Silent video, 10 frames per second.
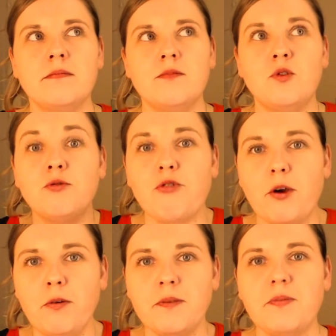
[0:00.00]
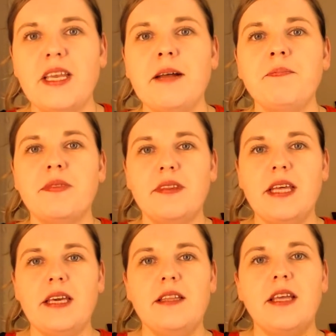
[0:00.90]
grow, yeah,
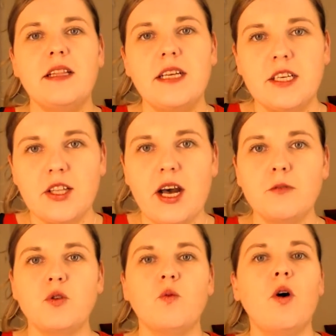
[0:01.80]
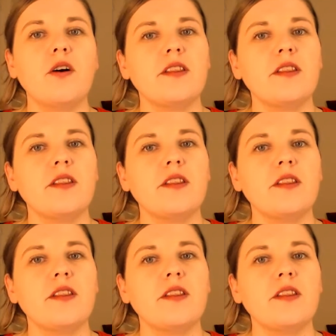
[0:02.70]
they learned how to walk,